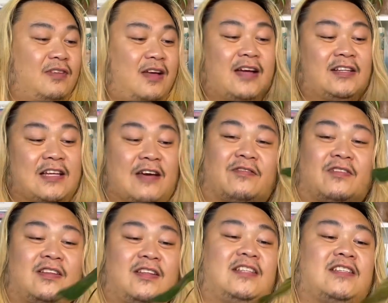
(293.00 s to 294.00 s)
I
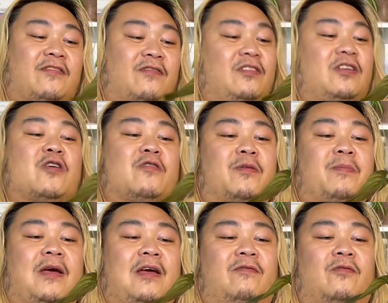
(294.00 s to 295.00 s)
definitely
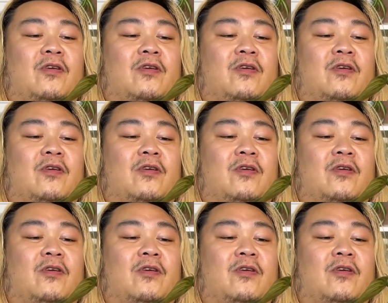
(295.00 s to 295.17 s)
overpaid for